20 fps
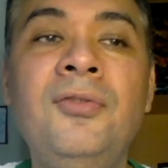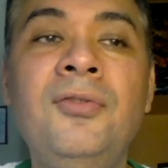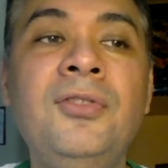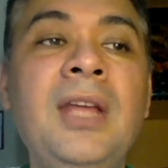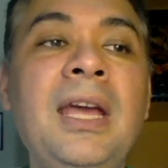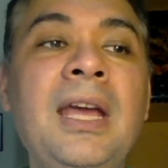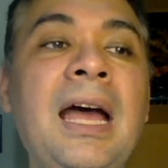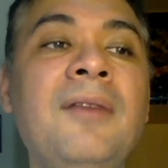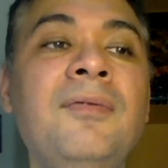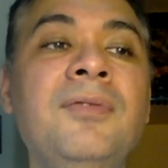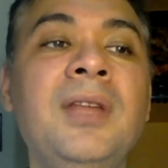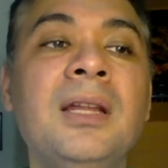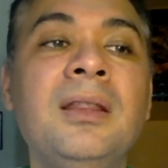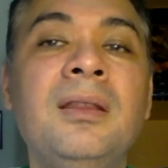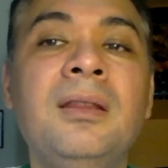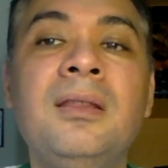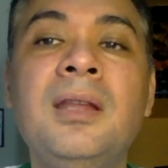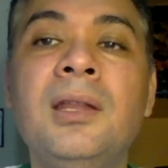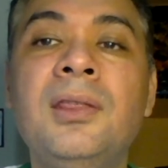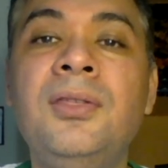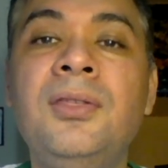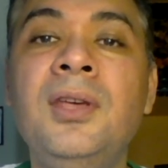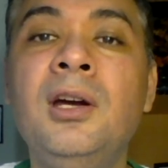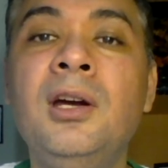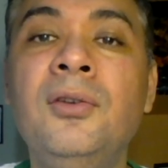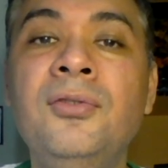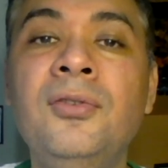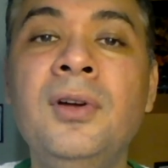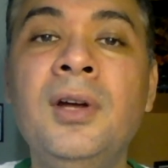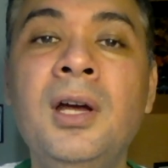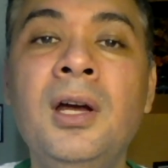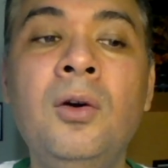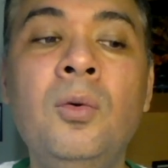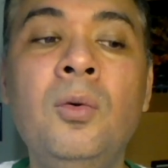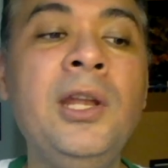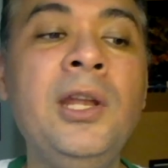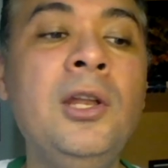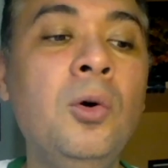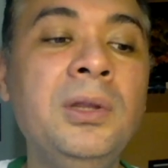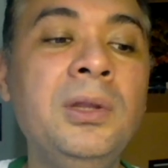have that thing of,
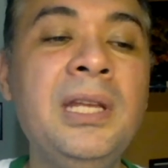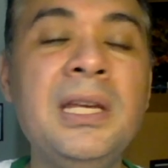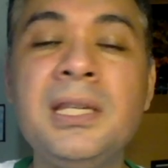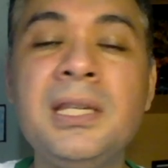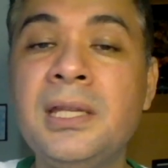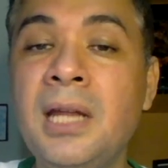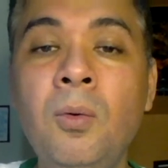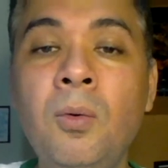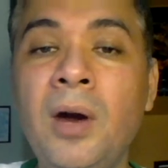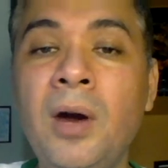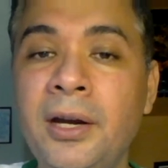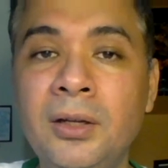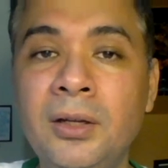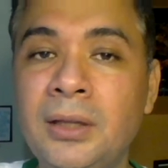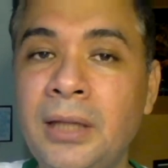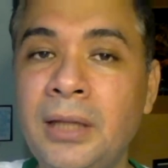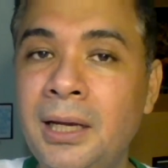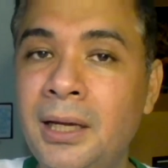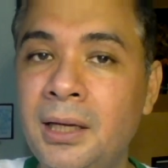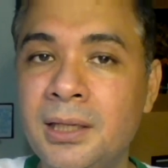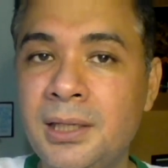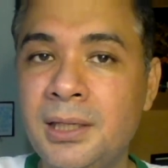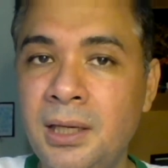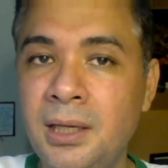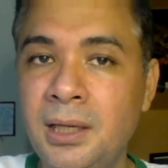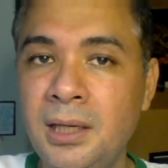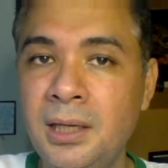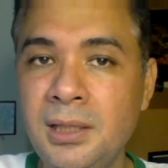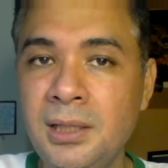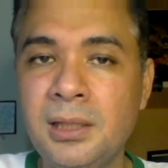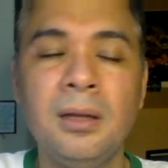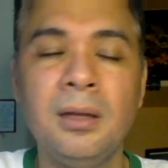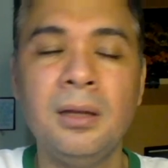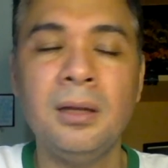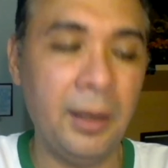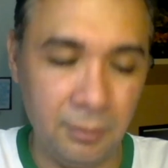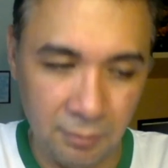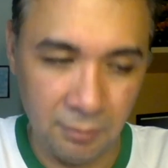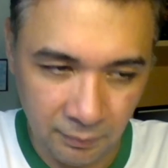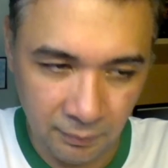we know this now, why are you telling us this?
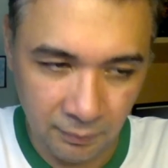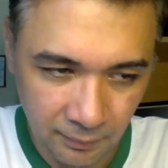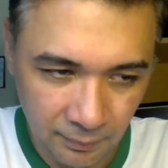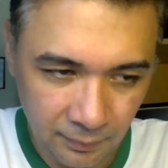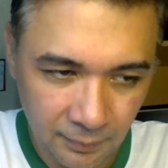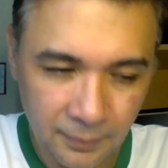Then